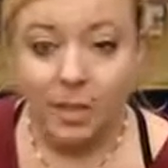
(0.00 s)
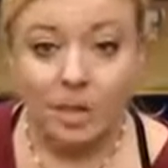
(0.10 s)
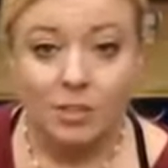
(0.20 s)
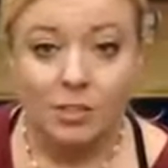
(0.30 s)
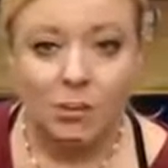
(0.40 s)

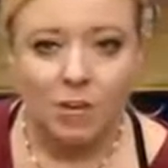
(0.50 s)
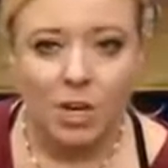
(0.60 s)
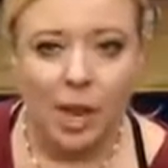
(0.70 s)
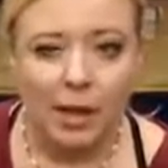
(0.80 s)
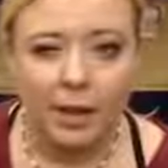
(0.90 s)
So
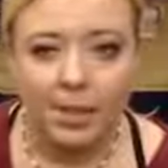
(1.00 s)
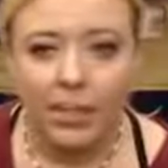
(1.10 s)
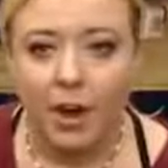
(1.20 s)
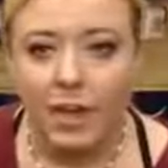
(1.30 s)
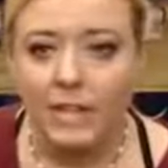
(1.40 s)
Jack
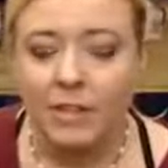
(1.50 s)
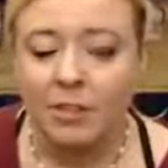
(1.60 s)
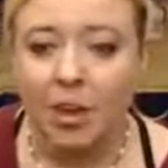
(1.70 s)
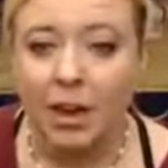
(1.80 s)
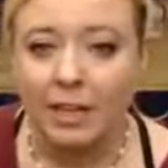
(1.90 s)
thought and
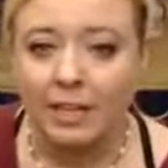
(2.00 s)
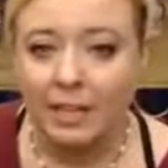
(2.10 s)
thought,